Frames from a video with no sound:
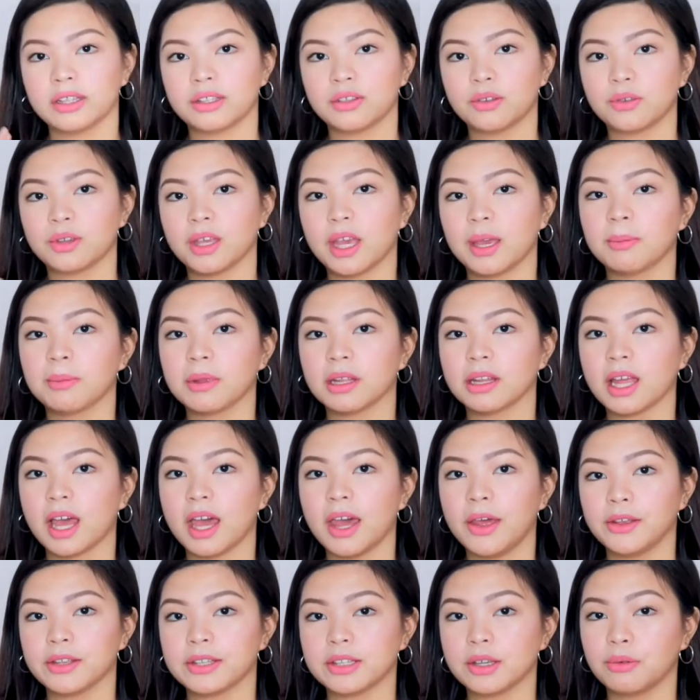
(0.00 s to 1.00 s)
so, game na
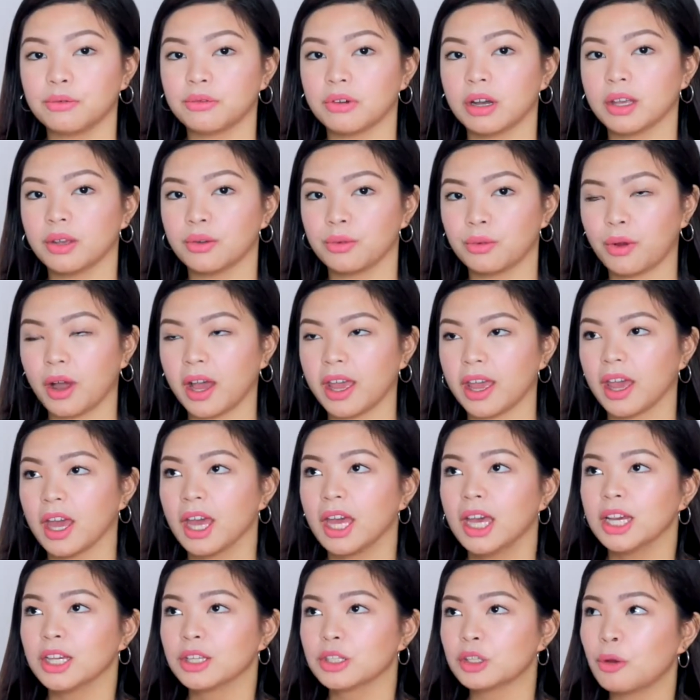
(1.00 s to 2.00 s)
tayo sa ukay-ukay.
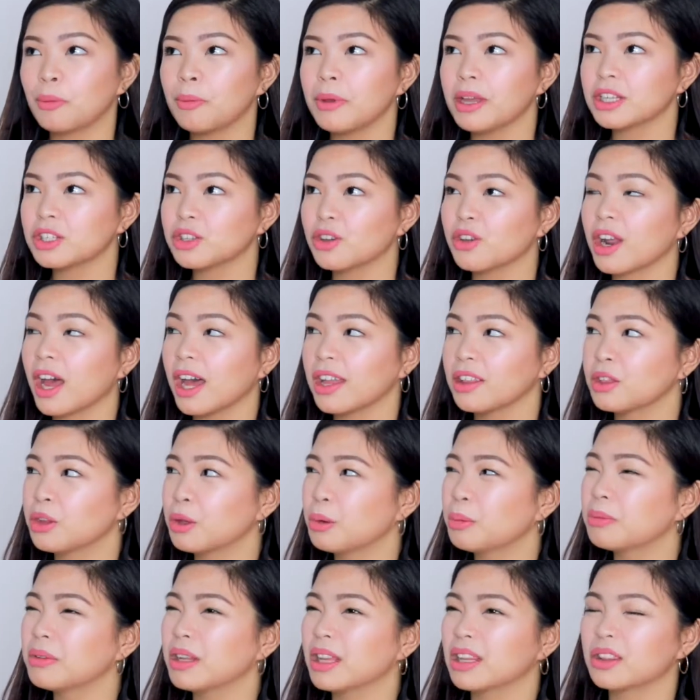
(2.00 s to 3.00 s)
So, medyo
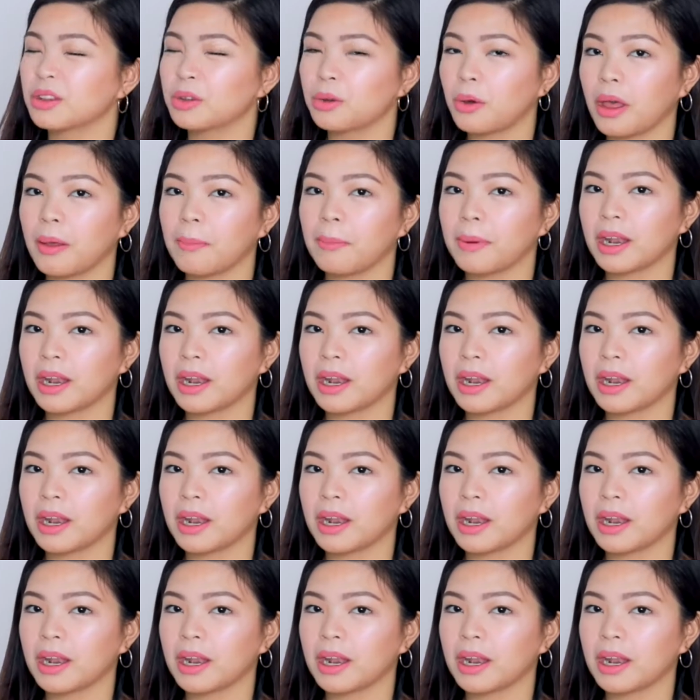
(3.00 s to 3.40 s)
random na to eh.